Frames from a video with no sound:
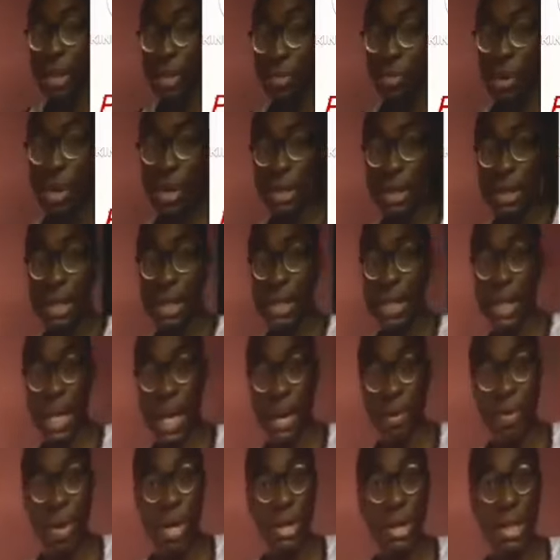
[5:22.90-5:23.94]
So when you say a
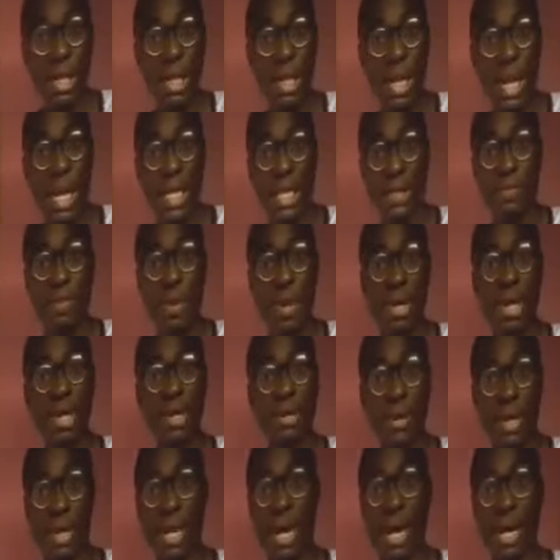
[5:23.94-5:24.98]
line is parallel
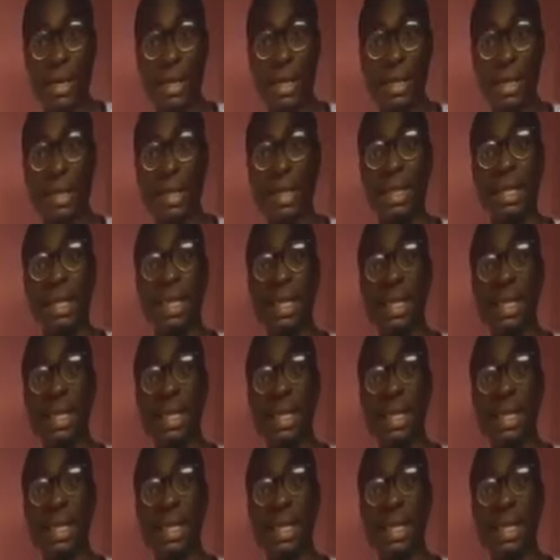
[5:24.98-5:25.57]
to an axis, it